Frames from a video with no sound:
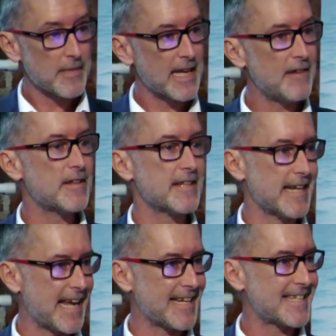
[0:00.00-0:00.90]
even the
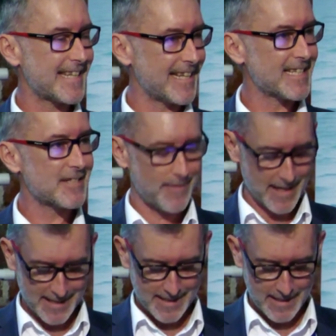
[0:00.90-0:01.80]
land-sea
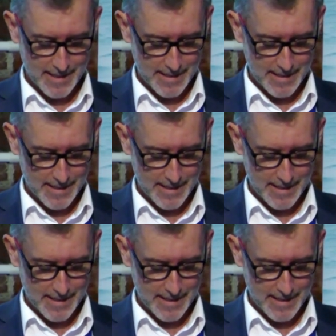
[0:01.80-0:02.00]
interface